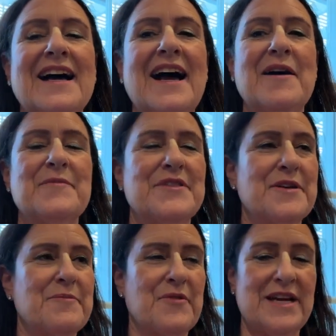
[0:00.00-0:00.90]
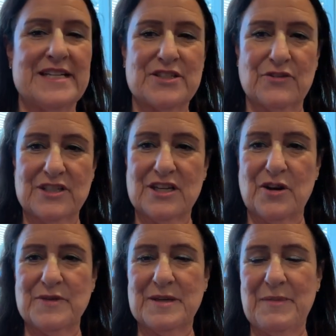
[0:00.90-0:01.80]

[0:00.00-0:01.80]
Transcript: Um, the bread is going to go into